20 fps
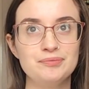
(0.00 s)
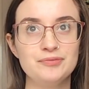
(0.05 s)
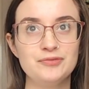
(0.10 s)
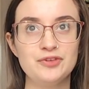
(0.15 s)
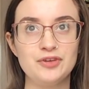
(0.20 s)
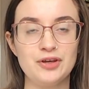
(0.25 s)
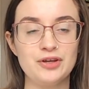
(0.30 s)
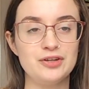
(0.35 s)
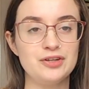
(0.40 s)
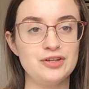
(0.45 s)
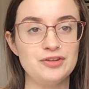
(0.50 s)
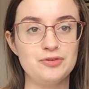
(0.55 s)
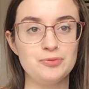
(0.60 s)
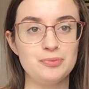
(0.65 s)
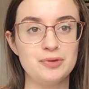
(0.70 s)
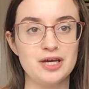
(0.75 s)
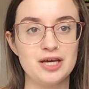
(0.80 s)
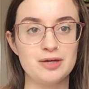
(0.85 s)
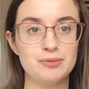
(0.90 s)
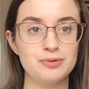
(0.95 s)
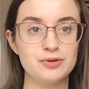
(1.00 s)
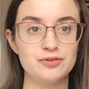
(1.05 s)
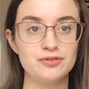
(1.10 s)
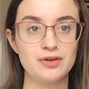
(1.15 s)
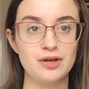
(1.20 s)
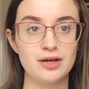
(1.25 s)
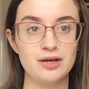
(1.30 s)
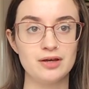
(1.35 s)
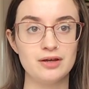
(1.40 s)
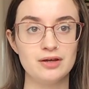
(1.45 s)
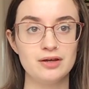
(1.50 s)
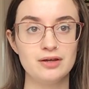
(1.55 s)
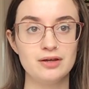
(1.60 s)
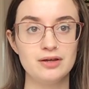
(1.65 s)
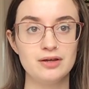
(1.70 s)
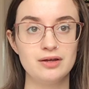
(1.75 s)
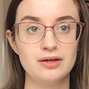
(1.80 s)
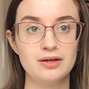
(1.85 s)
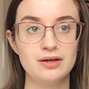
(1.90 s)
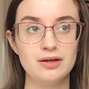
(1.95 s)
So you need to be able to
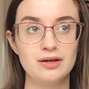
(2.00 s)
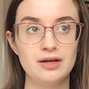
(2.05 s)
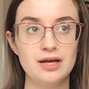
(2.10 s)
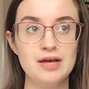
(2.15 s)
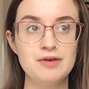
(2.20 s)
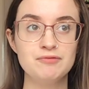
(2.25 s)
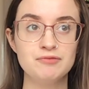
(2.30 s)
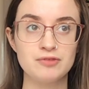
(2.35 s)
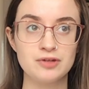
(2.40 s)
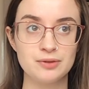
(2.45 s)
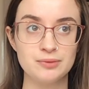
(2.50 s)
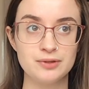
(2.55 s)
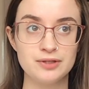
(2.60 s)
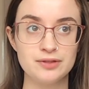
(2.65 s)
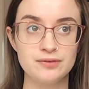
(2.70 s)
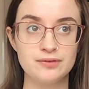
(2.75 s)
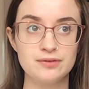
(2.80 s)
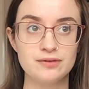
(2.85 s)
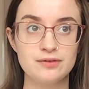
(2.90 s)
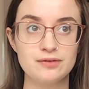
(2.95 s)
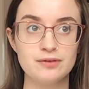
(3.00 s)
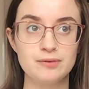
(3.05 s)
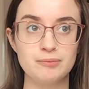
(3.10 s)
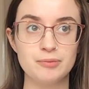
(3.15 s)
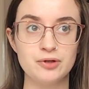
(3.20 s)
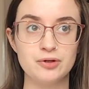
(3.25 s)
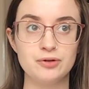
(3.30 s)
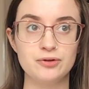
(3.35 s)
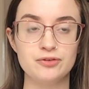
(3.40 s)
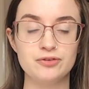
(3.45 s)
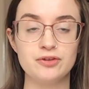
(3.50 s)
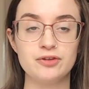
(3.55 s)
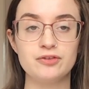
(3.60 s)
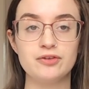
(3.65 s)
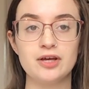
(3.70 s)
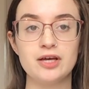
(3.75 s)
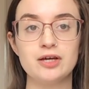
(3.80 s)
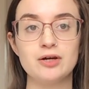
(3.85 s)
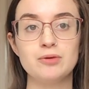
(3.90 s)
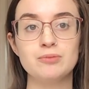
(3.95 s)
influence, but also
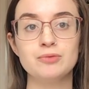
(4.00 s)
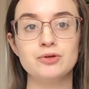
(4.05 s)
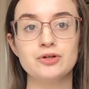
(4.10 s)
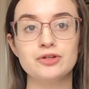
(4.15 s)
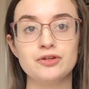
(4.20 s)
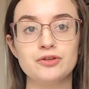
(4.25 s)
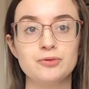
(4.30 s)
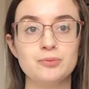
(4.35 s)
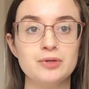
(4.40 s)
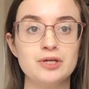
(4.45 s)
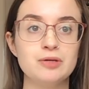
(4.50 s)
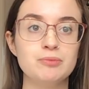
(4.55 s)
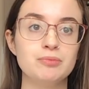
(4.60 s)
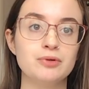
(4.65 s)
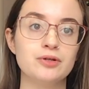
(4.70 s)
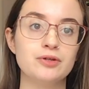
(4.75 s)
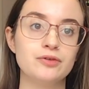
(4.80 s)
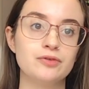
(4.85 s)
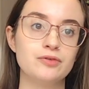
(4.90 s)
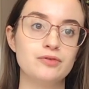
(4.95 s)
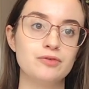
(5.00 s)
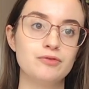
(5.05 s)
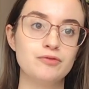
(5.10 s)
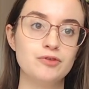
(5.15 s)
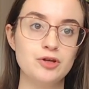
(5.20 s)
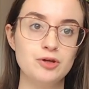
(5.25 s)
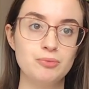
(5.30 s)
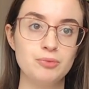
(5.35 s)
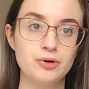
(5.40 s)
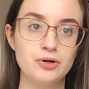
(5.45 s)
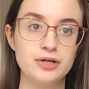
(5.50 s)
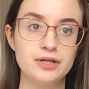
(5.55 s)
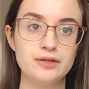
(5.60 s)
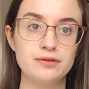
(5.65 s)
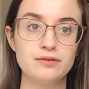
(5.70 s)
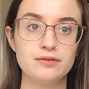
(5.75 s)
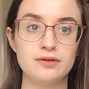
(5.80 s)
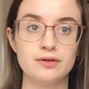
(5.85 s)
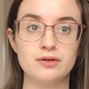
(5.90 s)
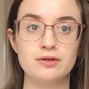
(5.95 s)
take on board other people's
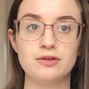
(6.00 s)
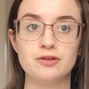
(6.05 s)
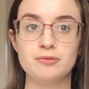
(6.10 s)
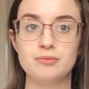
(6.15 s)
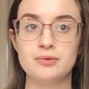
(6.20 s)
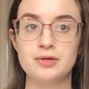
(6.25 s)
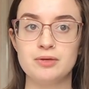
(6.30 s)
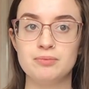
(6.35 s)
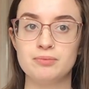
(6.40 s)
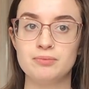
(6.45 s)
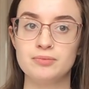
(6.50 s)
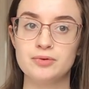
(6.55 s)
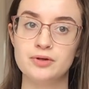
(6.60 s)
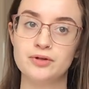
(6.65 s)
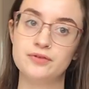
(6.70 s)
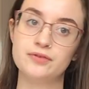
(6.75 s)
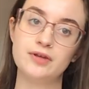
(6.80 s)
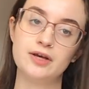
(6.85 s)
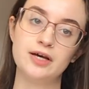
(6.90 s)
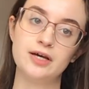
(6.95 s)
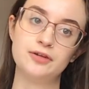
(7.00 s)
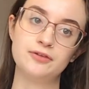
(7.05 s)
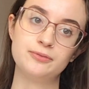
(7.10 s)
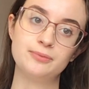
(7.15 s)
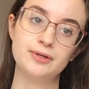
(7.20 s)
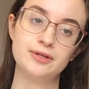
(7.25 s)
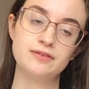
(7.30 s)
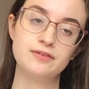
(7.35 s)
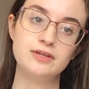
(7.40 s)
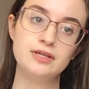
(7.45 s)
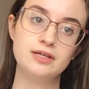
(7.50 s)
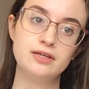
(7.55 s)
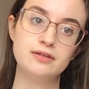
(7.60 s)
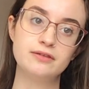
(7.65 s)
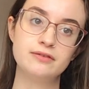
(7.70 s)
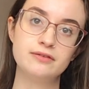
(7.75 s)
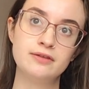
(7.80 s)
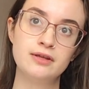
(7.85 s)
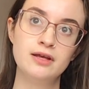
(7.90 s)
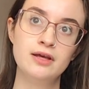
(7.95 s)
viewpoints and other people's
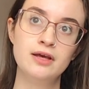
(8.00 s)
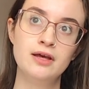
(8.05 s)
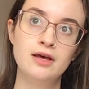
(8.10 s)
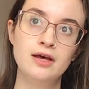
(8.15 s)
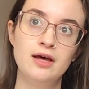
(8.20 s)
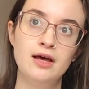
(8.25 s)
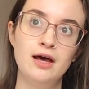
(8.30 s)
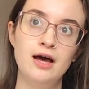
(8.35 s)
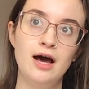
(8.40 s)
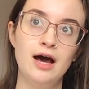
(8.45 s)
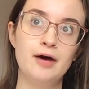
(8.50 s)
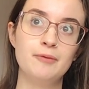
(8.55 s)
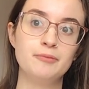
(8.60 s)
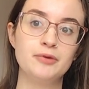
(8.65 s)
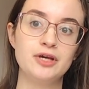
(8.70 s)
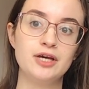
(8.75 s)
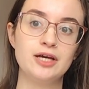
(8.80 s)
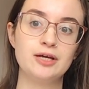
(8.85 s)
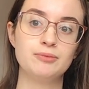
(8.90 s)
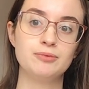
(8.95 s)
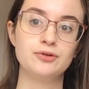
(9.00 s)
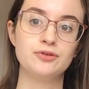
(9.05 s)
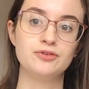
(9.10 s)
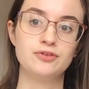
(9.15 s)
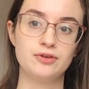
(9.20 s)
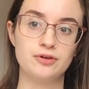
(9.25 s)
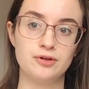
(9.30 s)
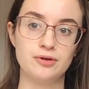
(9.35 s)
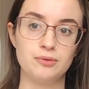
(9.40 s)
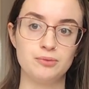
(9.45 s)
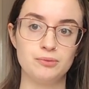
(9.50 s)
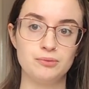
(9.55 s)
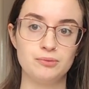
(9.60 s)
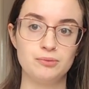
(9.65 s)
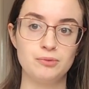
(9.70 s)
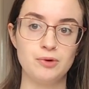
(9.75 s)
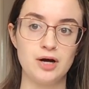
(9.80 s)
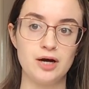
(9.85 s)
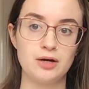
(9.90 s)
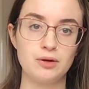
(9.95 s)
expertise, and be able to
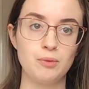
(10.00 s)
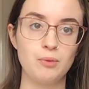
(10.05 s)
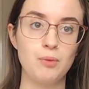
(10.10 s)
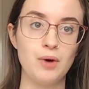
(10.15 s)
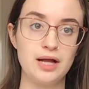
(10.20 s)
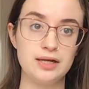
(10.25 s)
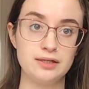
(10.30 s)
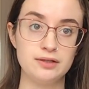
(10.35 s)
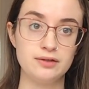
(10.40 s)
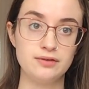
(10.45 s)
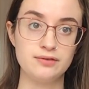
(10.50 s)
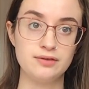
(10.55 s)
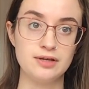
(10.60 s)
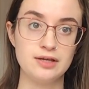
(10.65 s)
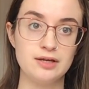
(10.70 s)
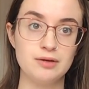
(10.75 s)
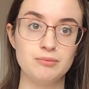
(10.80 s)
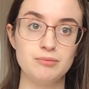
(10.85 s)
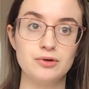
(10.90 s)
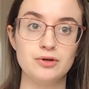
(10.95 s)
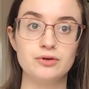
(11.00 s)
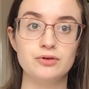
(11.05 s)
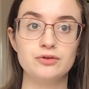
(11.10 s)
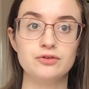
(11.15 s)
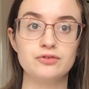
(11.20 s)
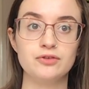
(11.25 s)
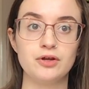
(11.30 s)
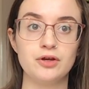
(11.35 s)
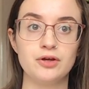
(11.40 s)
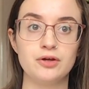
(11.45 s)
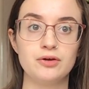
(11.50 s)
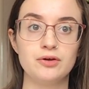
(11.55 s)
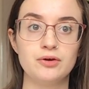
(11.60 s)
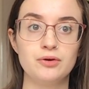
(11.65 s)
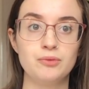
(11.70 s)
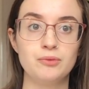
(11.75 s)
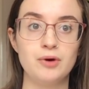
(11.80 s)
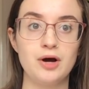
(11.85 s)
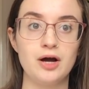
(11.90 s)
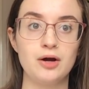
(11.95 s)
work well in a team, but also
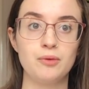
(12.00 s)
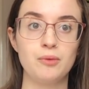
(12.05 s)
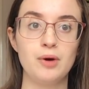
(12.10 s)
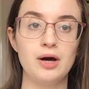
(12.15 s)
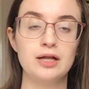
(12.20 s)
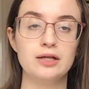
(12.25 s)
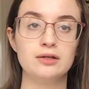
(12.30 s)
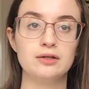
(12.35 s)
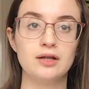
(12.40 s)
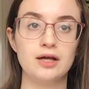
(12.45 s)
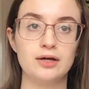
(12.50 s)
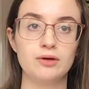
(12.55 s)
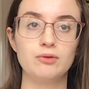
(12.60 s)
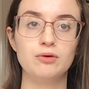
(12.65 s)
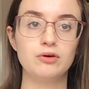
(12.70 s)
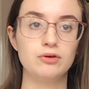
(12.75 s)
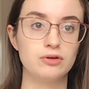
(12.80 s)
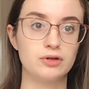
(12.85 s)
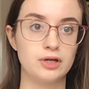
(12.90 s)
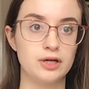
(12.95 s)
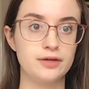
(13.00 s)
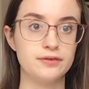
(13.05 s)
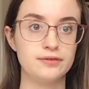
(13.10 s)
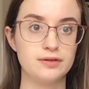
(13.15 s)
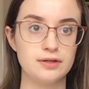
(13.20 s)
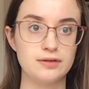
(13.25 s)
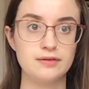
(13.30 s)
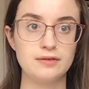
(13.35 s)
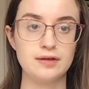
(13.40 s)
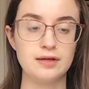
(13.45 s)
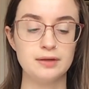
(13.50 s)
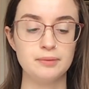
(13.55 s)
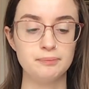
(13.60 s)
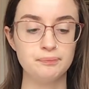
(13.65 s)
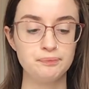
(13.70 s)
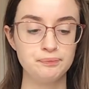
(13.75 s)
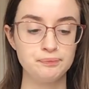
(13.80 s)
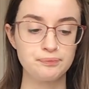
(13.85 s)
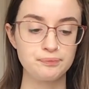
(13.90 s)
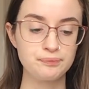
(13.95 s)
work well like organising a team.